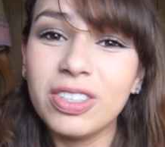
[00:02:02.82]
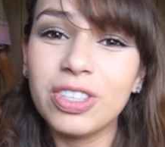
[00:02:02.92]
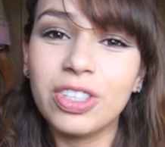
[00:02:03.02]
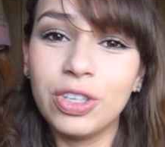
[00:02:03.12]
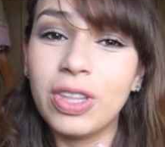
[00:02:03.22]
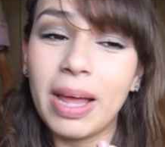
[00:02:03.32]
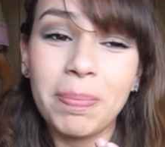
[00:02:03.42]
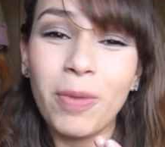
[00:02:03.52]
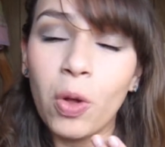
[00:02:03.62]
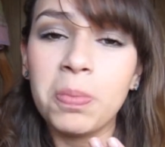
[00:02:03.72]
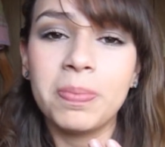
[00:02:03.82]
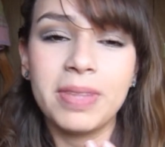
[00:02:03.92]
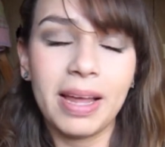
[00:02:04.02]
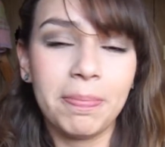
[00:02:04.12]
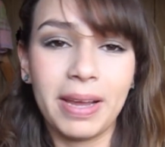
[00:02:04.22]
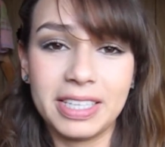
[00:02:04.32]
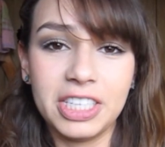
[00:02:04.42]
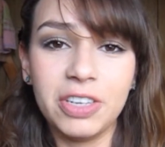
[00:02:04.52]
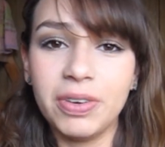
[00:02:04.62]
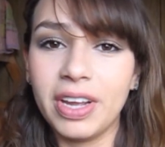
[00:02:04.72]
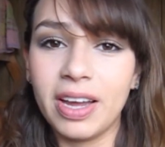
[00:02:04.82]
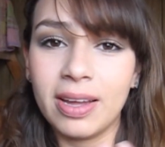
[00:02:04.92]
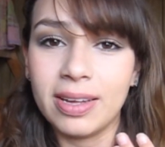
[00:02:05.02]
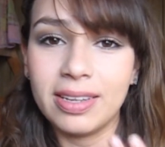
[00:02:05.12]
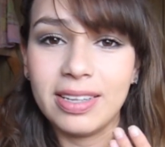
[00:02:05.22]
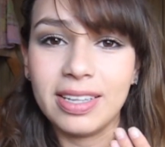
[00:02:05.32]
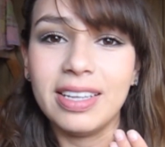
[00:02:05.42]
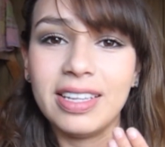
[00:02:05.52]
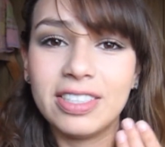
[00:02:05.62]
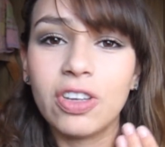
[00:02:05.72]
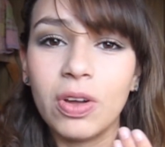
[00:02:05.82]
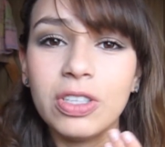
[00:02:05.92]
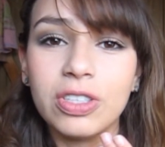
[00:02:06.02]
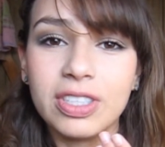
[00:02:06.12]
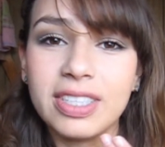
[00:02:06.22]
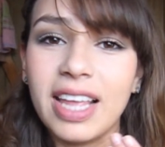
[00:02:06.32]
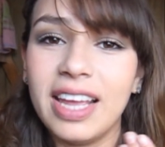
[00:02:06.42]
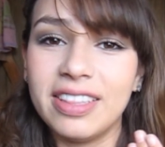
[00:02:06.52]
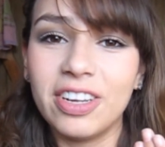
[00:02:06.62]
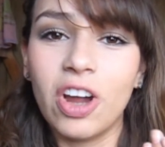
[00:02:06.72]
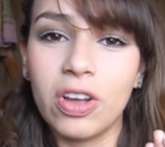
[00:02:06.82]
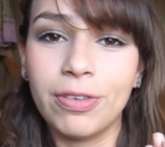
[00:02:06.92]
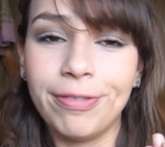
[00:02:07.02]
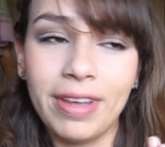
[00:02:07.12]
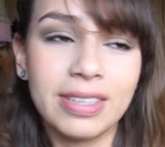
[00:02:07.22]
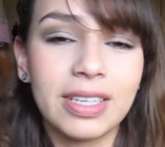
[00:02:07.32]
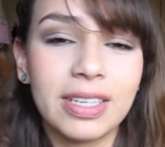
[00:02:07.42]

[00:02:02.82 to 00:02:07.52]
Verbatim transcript: to, that, all that bacteria It's going to stay there on your face